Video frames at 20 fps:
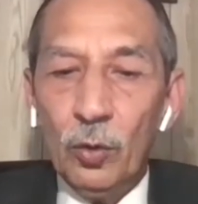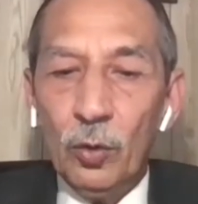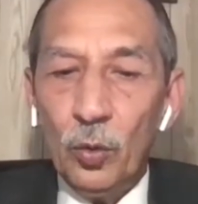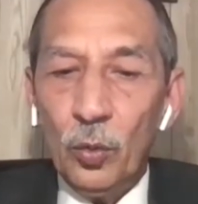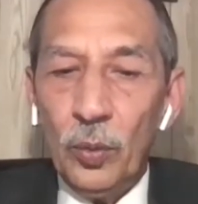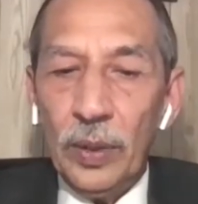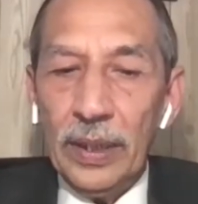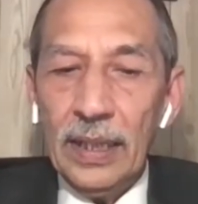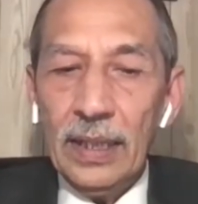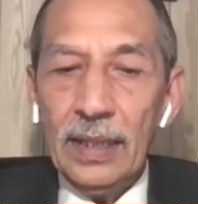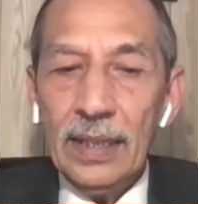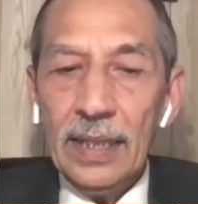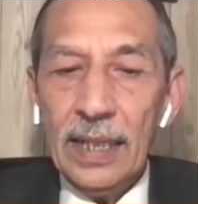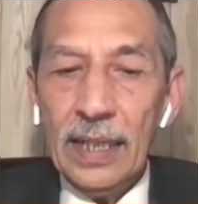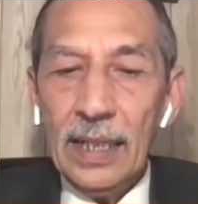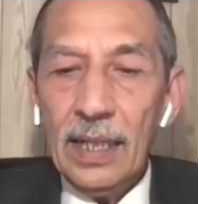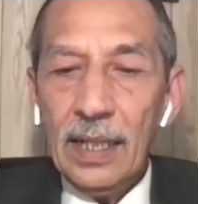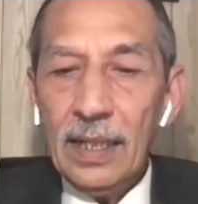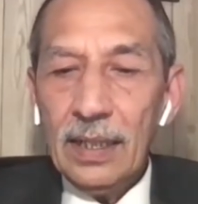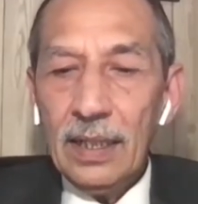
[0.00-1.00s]
whether
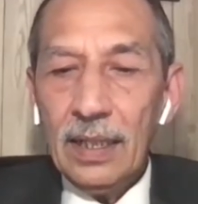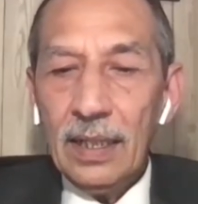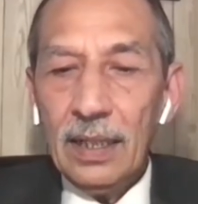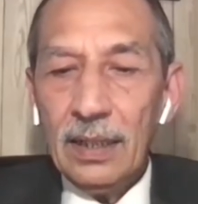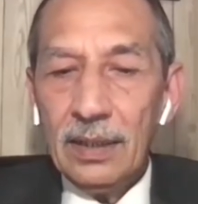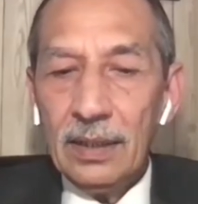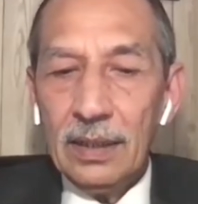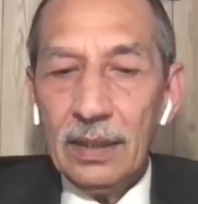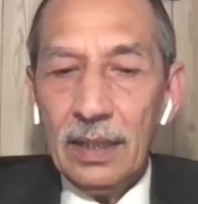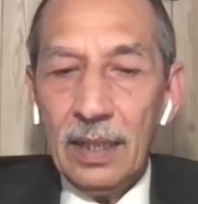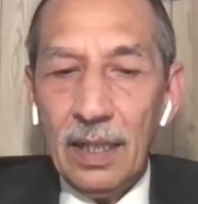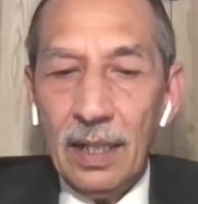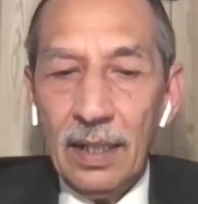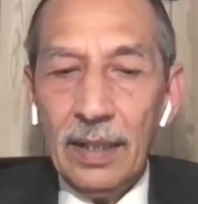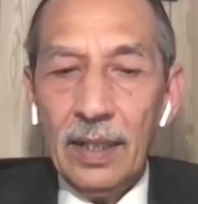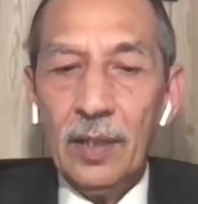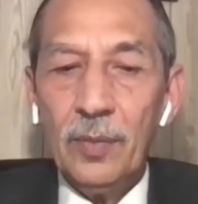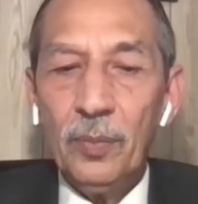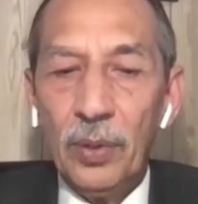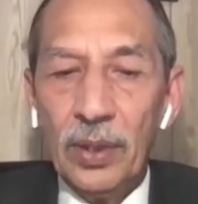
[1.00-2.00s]
there are
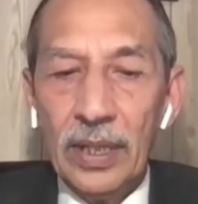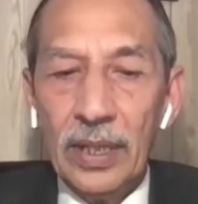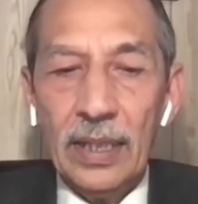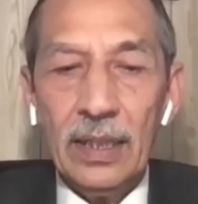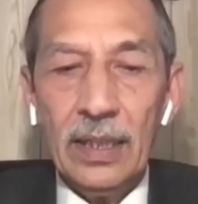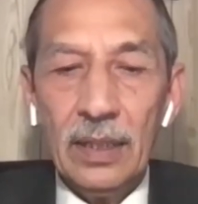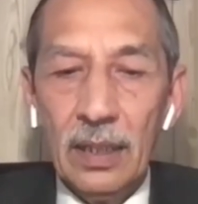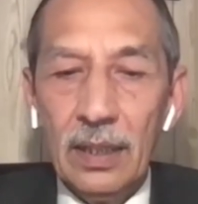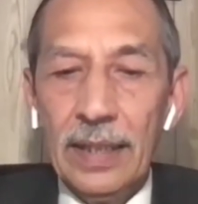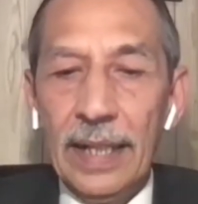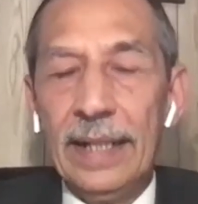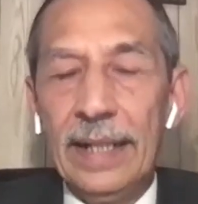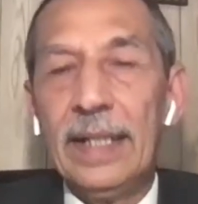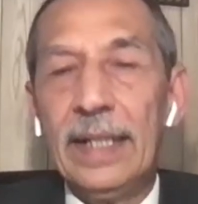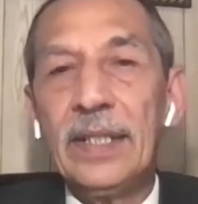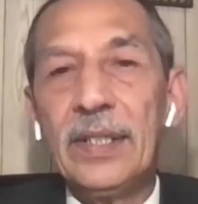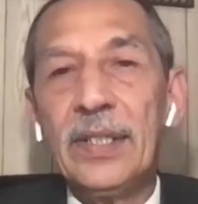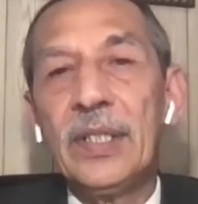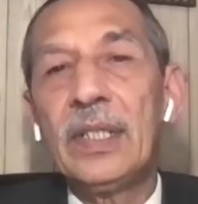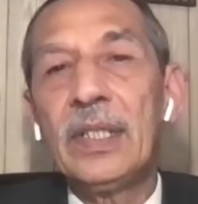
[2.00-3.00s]
clear political
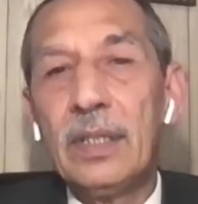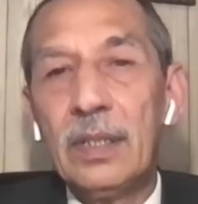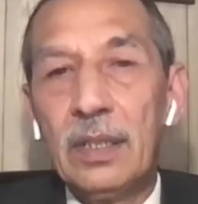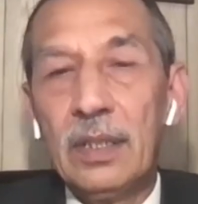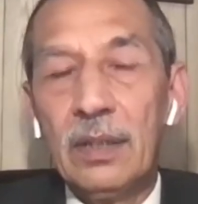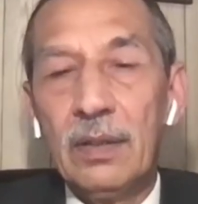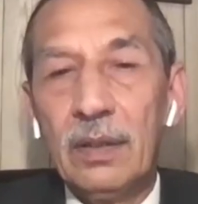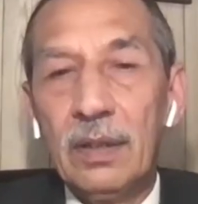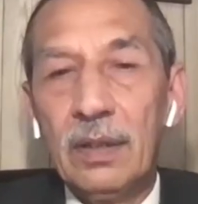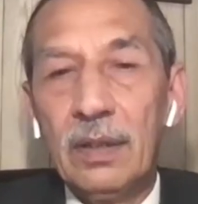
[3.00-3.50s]
directions